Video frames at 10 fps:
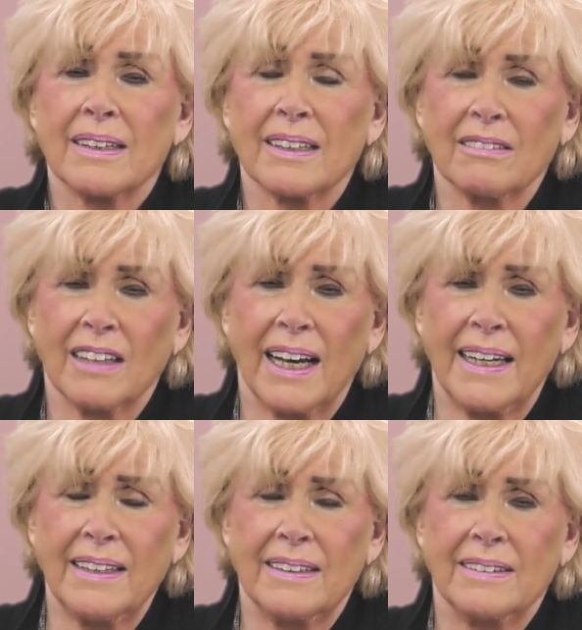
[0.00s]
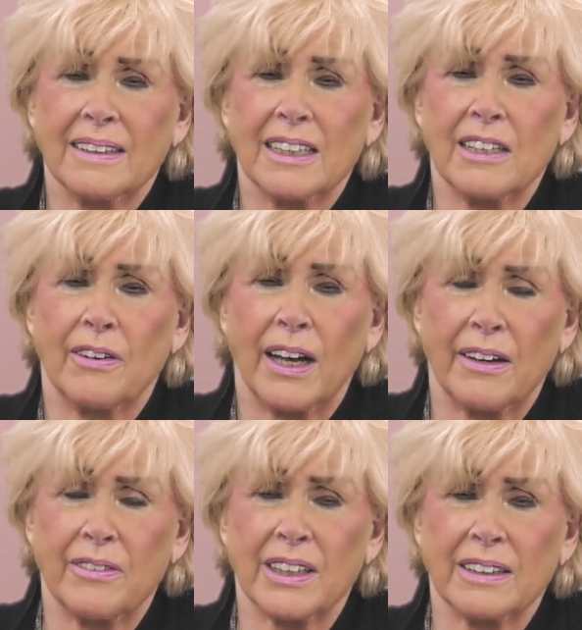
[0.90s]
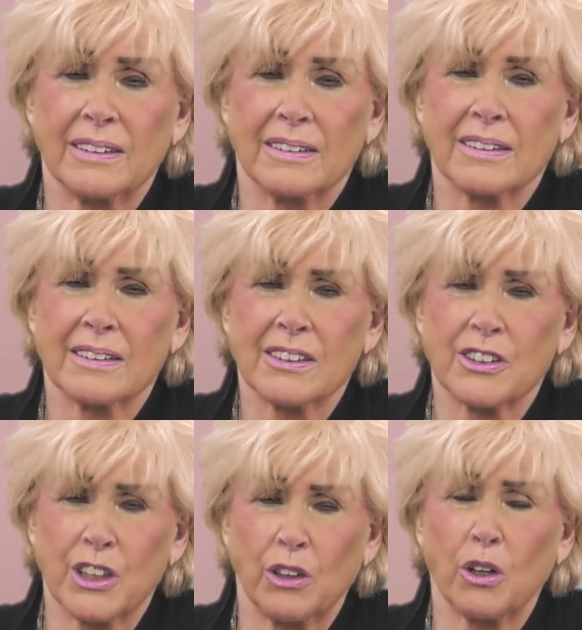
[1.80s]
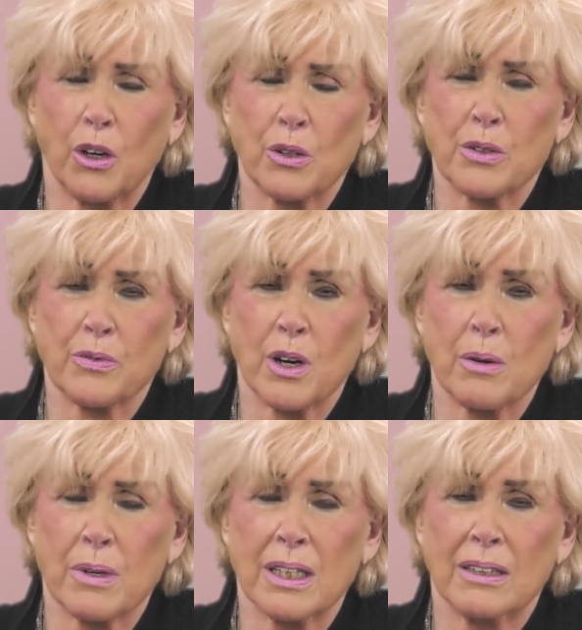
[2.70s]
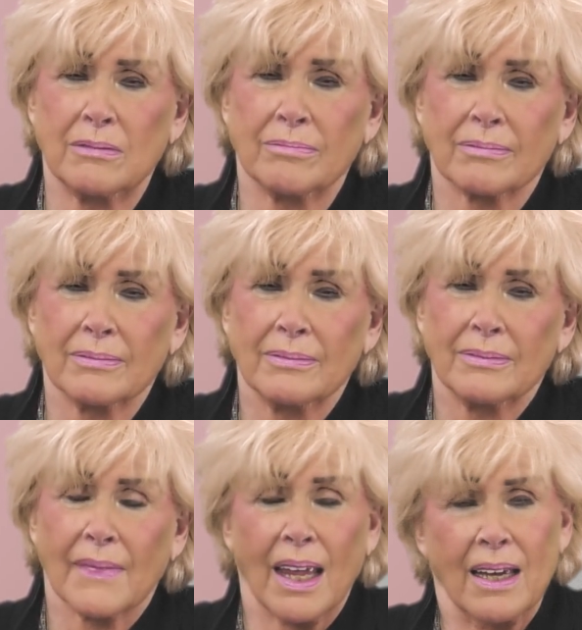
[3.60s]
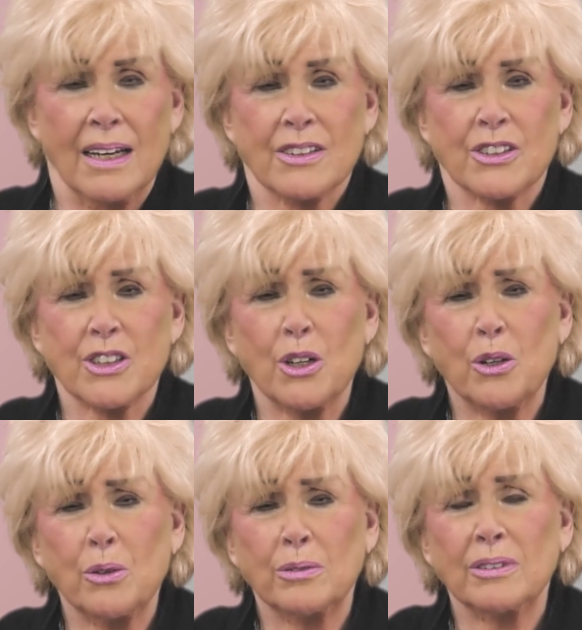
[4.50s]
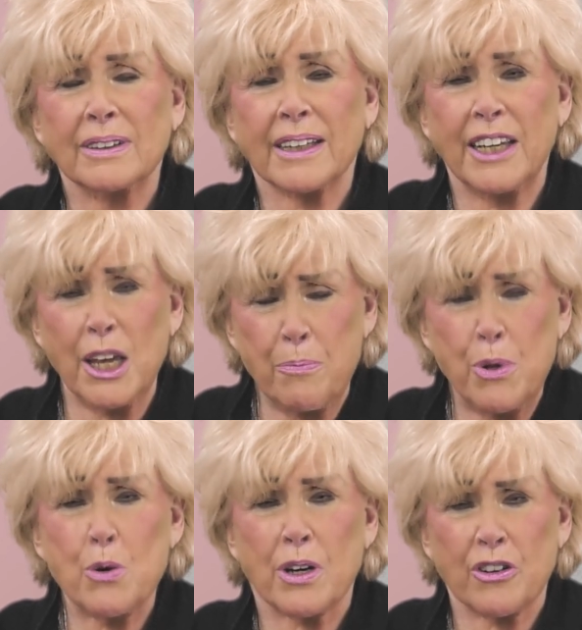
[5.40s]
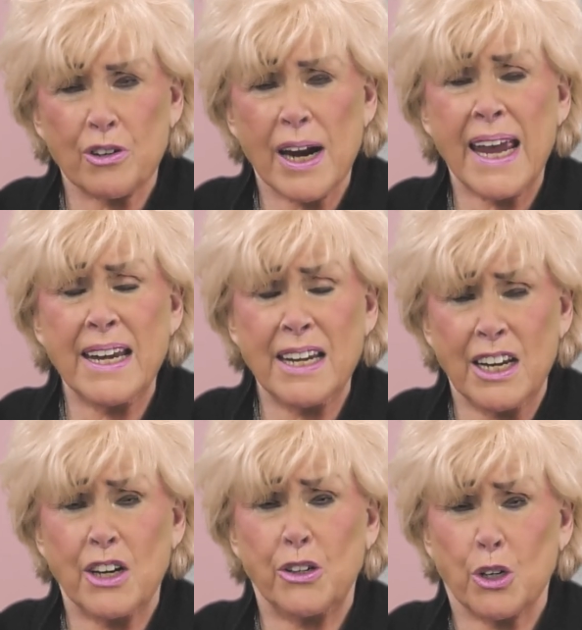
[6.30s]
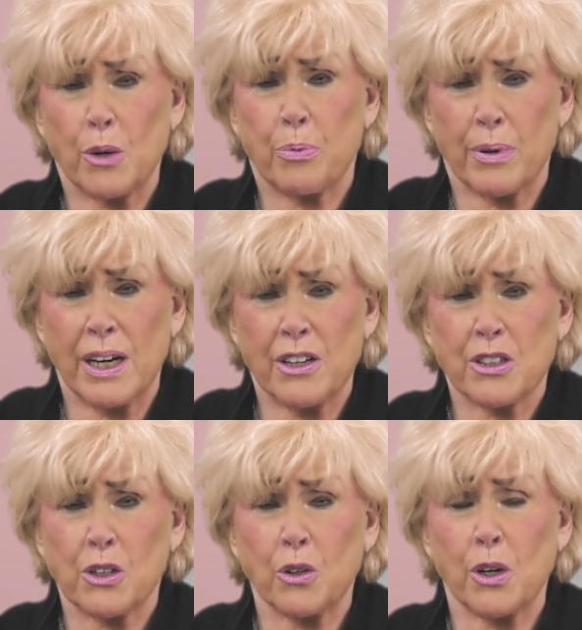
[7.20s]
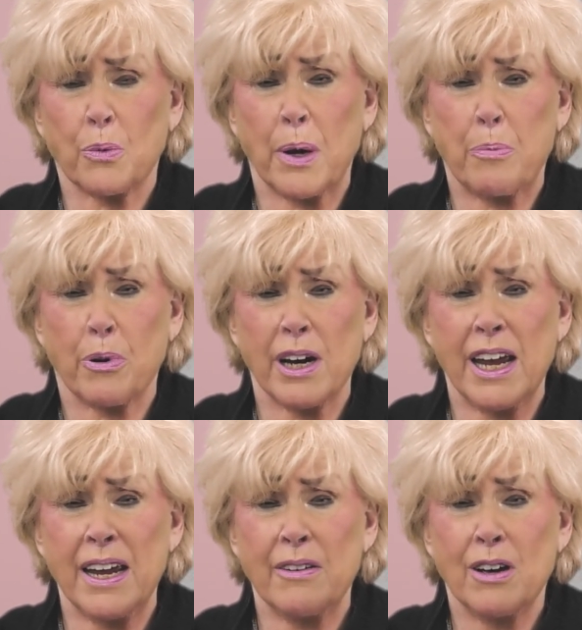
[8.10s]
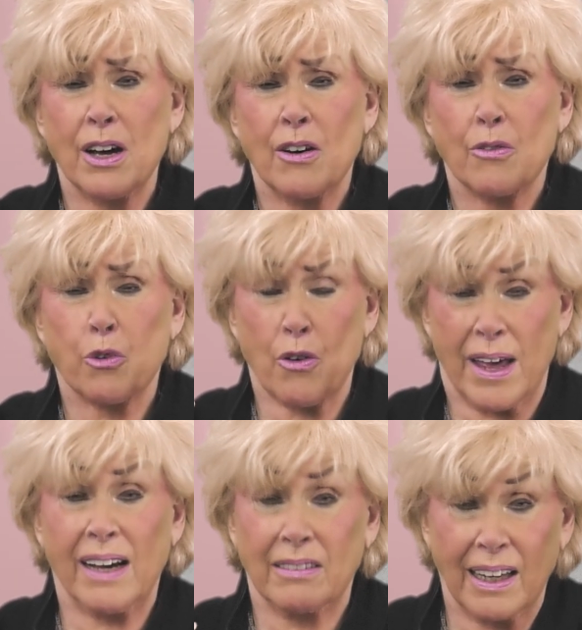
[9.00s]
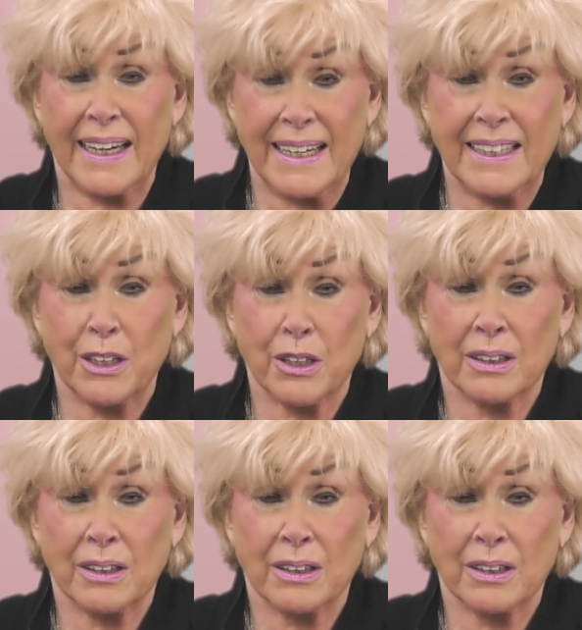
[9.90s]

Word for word: the light of heaven still goes forward. So keep Ukraine in your prayers. Lord, we pray for that light.